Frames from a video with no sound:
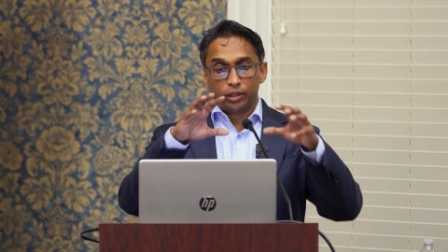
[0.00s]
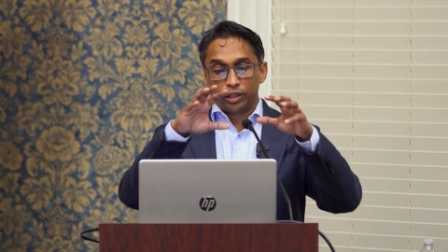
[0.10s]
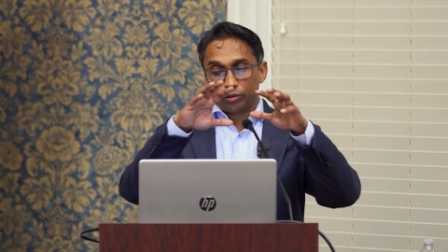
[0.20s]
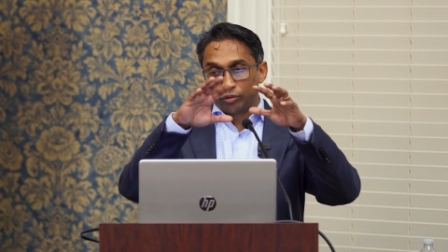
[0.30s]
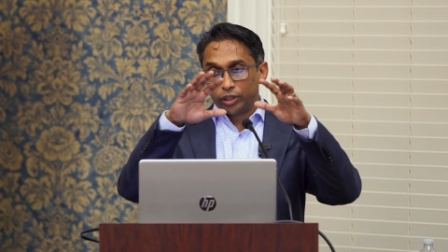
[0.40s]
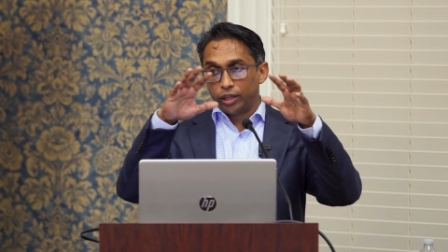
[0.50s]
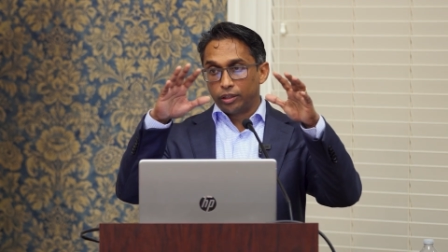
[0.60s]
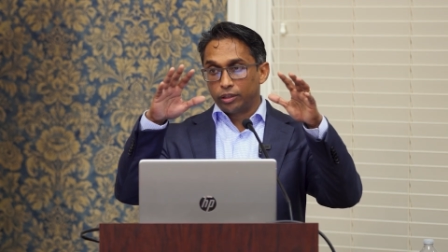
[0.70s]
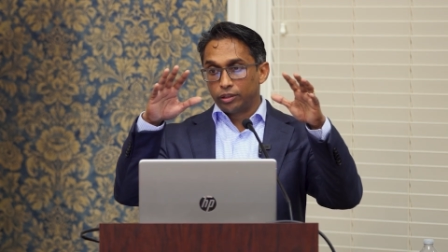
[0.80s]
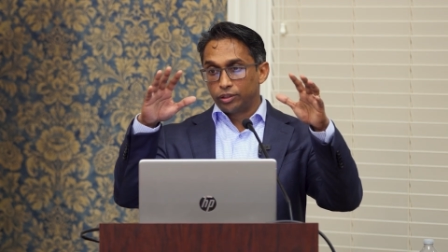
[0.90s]
they
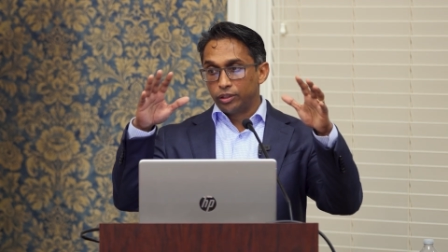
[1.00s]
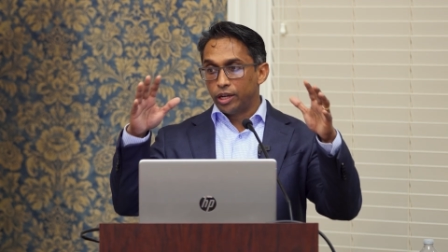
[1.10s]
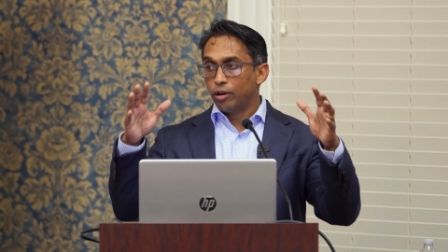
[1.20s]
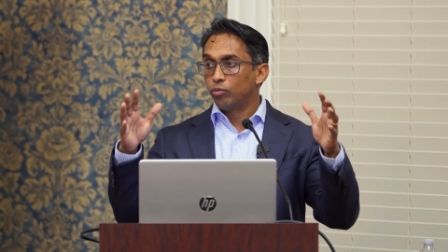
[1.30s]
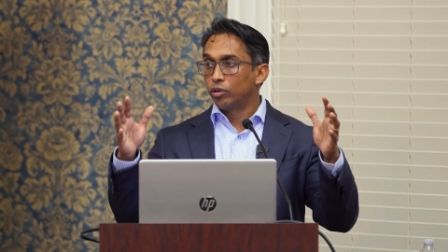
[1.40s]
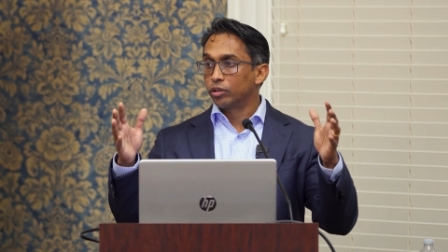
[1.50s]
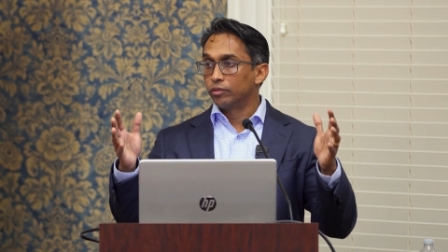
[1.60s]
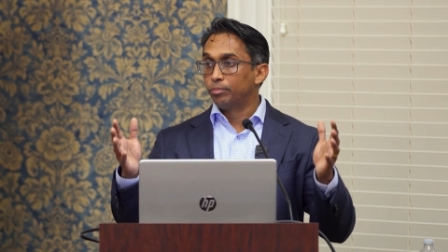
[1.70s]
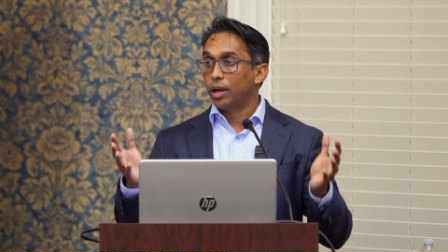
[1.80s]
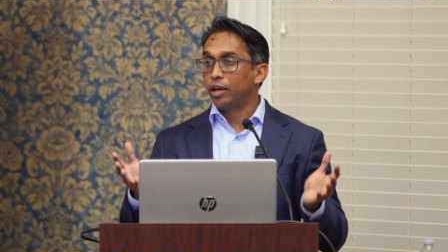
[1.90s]
create this network
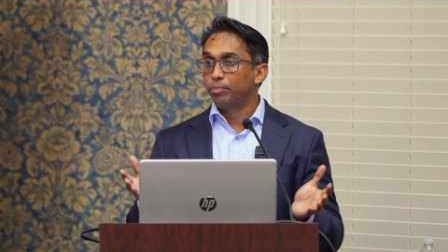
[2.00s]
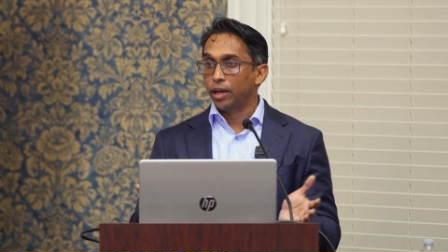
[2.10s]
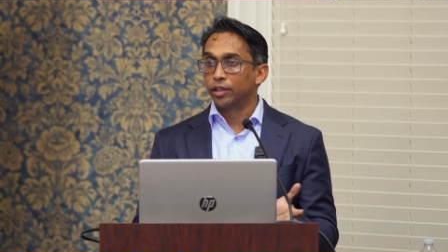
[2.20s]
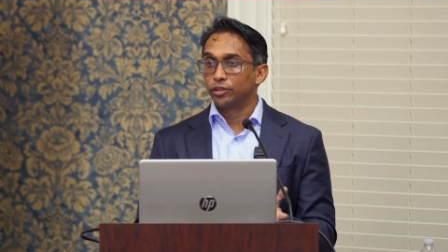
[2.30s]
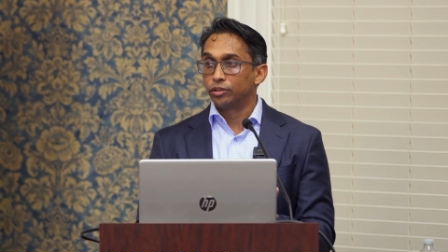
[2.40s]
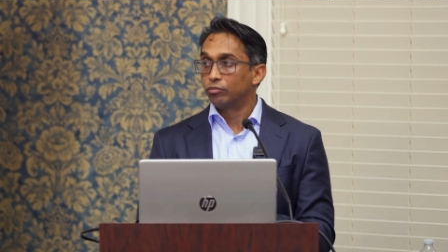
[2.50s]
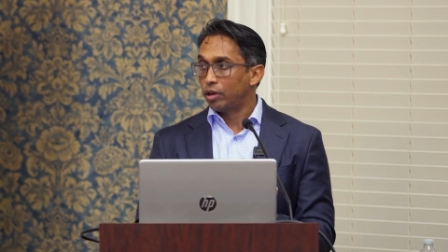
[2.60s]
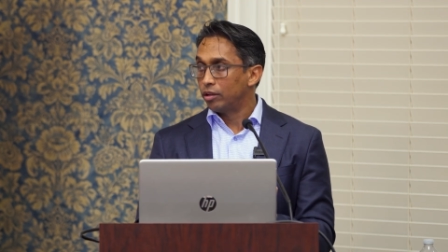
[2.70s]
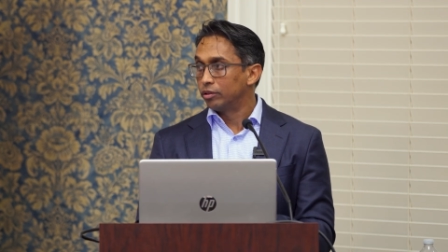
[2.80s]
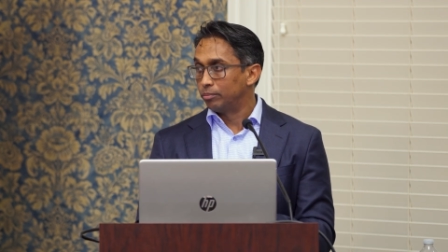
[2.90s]
of bypasses
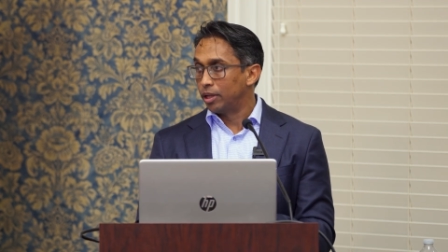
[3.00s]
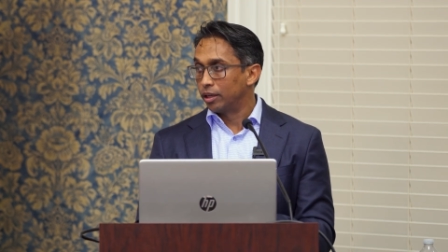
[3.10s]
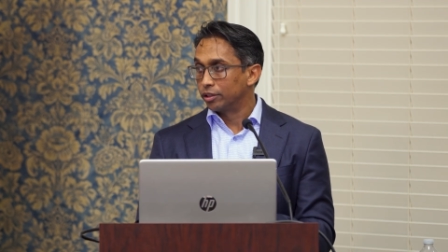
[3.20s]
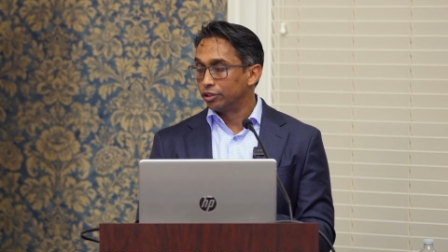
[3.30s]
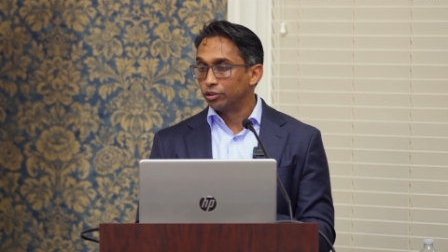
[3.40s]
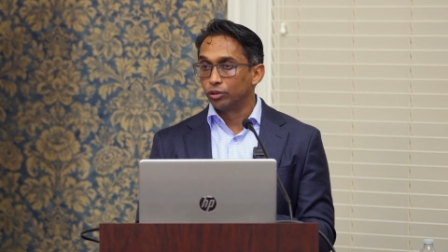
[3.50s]
around the blockages.